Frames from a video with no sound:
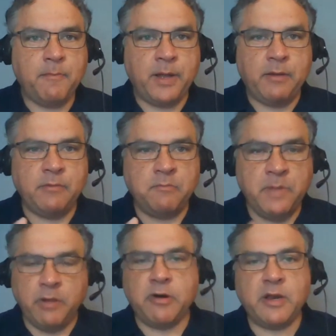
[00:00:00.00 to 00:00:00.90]
But
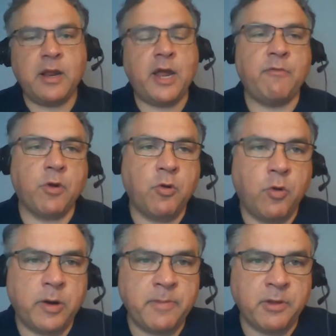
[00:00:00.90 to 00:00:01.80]
Millard and I
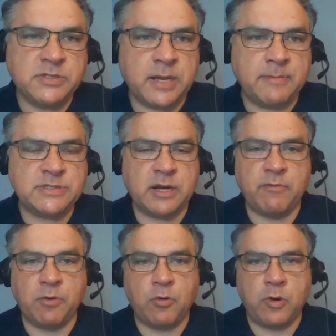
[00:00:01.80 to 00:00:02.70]
recorded, Millard Thompson and
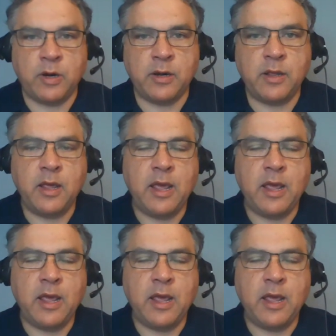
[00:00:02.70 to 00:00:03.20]
I recorded.